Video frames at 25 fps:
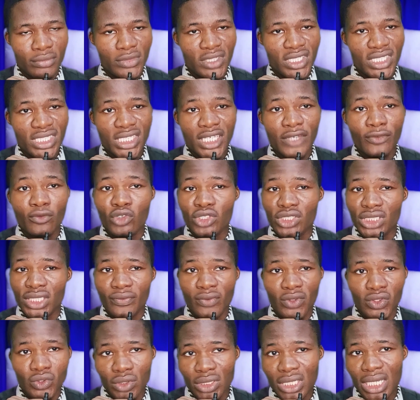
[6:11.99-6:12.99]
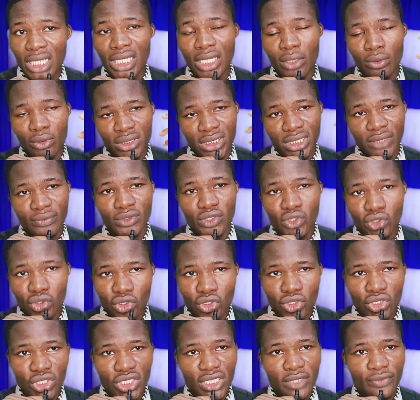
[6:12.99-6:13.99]
This gift was given to Daniel, was given
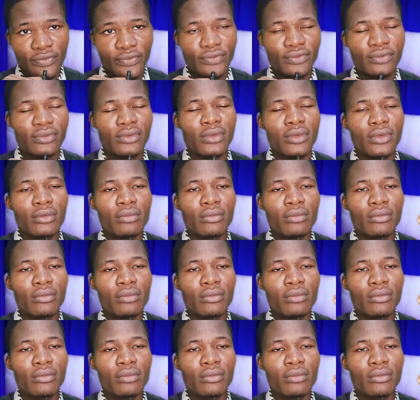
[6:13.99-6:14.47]
to Joseph.